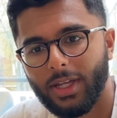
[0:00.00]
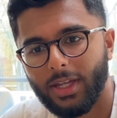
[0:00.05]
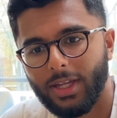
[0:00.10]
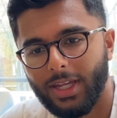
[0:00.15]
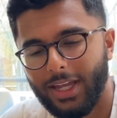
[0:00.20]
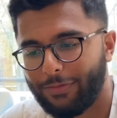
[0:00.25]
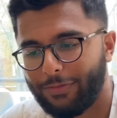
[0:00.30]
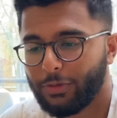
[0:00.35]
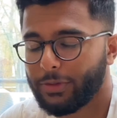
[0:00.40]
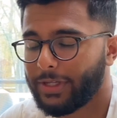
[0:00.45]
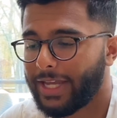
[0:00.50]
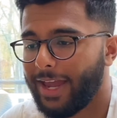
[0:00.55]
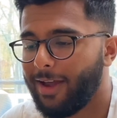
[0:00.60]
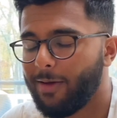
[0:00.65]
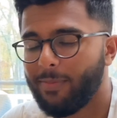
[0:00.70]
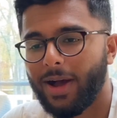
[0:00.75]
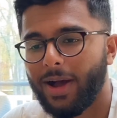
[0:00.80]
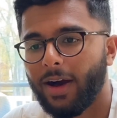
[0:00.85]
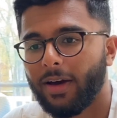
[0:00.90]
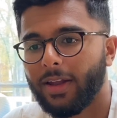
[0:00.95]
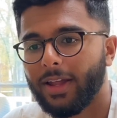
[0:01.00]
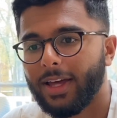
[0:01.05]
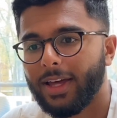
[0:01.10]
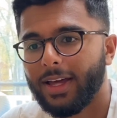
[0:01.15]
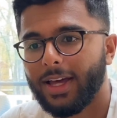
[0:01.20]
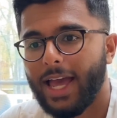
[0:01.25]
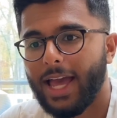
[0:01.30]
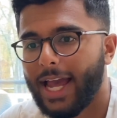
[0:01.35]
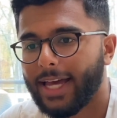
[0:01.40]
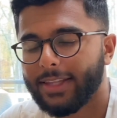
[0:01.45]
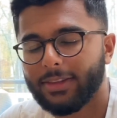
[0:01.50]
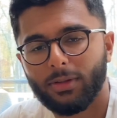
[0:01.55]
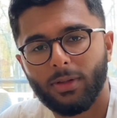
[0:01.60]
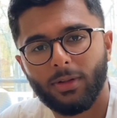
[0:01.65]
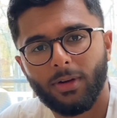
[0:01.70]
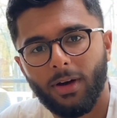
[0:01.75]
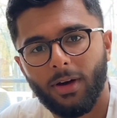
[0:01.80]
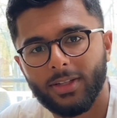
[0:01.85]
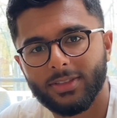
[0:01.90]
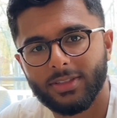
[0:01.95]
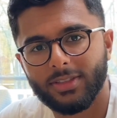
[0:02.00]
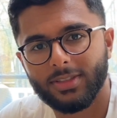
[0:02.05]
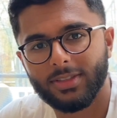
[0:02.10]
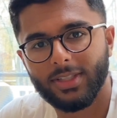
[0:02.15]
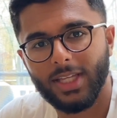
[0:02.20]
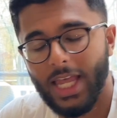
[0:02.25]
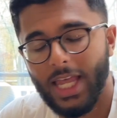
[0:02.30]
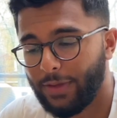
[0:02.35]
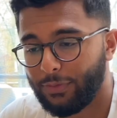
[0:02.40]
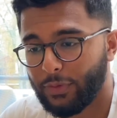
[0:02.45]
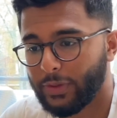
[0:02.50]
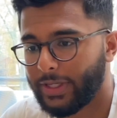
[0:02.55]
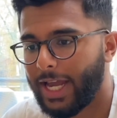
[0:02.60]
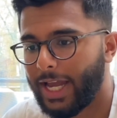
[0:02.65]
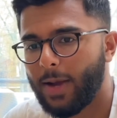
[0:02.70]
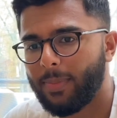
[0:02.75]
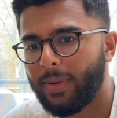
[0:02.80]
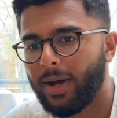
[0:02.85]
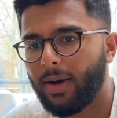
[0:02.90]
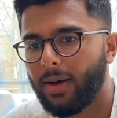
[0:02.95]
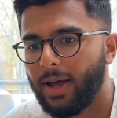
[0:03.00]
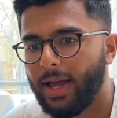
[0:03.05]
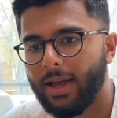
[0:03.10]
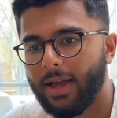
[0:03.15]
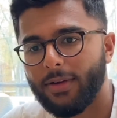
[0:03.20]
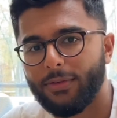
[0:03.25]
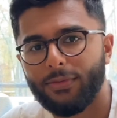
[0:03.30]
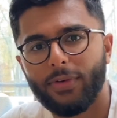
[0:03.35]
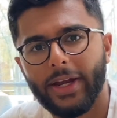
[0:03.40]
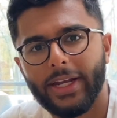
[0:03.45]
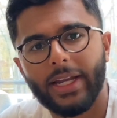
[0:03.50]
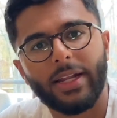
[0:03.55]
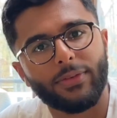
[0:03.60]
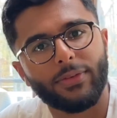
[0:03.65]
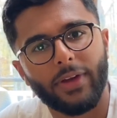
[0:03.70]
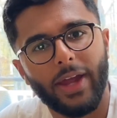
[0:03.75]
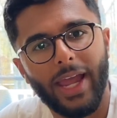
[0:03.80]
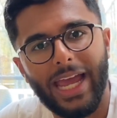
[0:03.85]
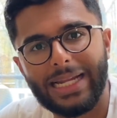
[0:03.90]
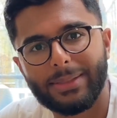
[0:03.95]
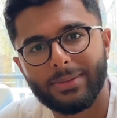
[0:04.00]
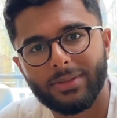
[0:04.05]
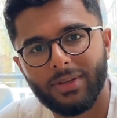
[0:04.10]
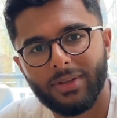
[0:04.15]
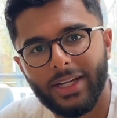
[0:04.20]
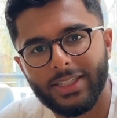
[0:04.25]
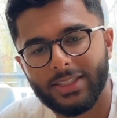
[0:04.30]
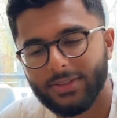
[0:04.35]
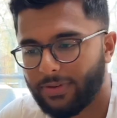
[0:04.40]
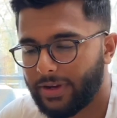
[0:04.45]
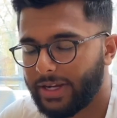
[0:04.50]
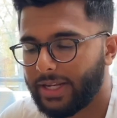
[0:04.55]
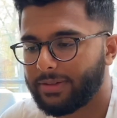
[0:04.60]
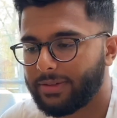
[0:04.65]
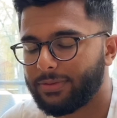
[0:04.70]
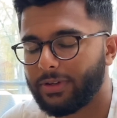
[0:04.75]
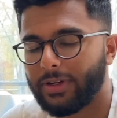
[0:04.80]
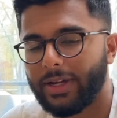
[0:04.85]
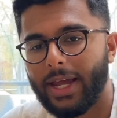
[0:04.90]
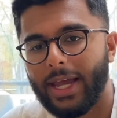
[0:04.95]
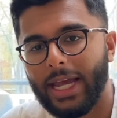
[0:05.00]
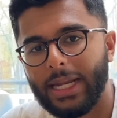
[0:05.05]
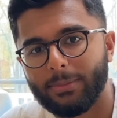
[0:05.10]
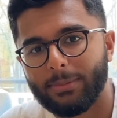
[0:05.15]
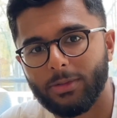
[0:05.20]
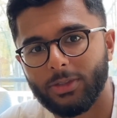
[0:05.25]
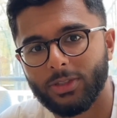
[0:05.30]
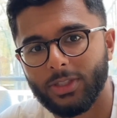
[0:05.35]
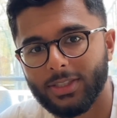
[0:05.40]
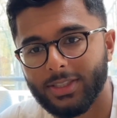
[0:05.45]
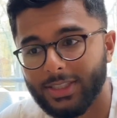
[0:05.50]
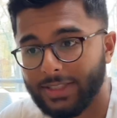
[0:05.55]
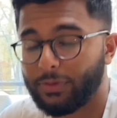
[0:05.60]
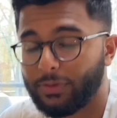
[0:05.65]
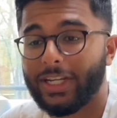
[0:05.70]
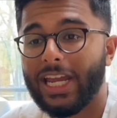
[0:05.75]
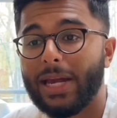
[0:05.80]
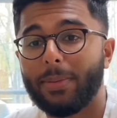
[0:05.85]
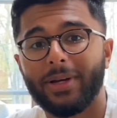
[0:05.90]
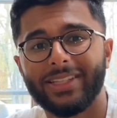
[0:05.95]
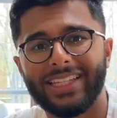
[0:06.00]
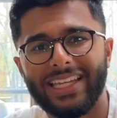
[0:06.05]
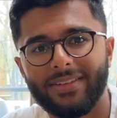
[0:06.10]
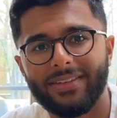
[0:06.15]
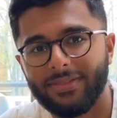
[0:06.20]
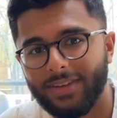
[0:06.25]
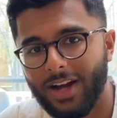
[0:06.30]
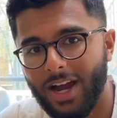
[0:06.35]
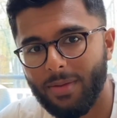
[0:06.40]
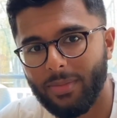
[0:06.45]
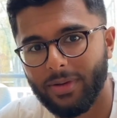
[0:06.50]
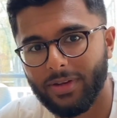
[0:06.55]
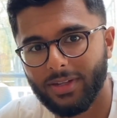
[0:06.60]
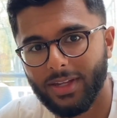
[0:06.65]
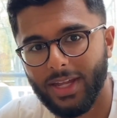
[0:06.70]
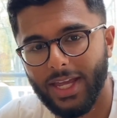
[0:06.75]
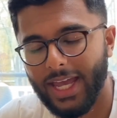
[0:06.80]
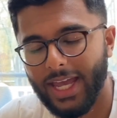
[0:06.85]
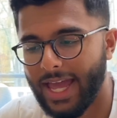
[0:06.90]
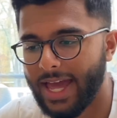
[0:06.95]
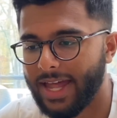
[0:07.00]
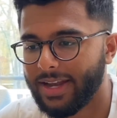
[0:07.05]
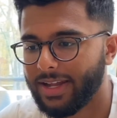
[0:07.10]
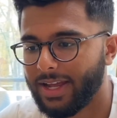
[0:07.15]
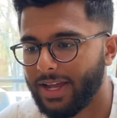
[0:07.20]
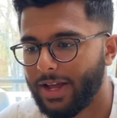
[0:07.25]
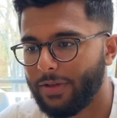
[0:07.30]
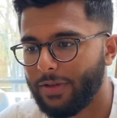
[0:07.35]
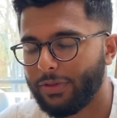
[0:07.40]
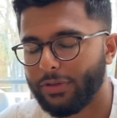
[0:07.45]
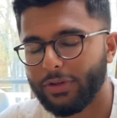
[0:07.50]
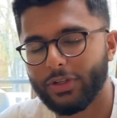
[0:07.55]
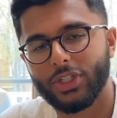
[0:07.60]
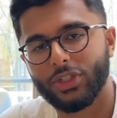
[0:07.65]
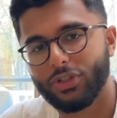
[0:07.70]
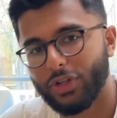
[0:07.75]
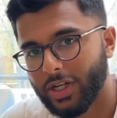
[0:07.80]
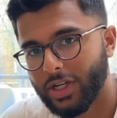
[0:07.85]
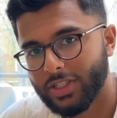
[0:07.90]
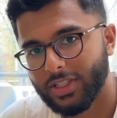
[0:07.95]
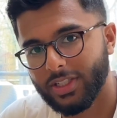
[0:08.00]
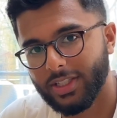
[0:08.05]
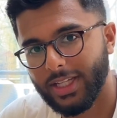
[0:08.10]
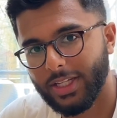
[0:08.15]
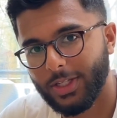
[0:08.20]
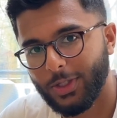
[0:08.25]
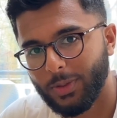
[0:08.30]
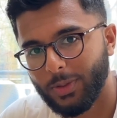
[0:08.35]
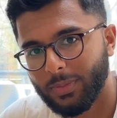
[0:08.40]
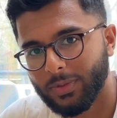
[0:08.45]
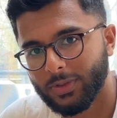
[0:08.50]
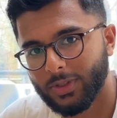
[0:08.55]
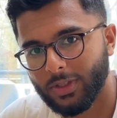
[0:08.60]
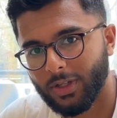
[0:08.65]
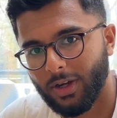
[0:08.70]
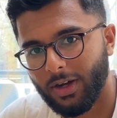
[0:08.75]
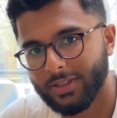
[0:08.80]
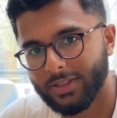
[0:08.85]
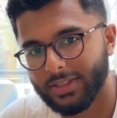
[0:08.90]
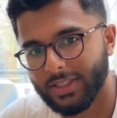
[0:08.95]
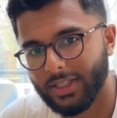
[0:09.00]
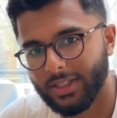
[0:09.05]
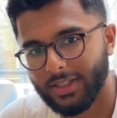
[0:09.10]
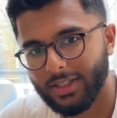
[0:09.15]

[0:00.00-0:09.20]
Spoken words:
if you care about ethical causes, if you care about fighting for animal rights, fighting for animal justice, if you care about the environment and the destruction that humans are causing,